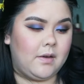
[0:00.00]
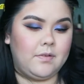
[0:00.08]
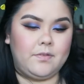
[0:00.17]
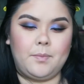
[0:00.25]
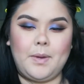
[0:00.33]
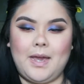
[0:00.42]
off
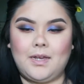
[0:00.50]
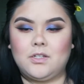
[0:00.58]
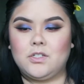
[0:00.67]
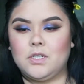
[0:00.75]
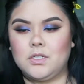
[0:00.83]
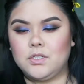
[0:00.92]
of the
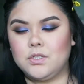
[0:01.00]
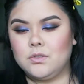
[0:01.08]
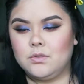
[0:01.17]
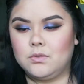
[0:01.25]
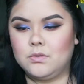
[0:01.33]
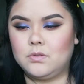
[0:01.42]
packaging
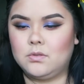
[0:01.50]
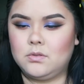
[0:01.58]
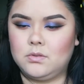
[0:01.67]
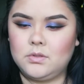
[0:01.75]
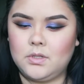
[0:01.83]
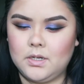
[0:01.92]
too.
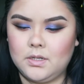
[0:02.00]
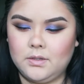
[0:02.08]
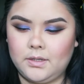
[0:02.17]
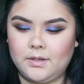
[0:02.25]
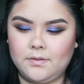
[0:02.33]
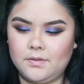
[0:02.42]
You know,
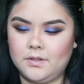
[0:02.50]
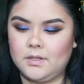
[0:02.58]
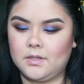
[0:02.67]
like I feel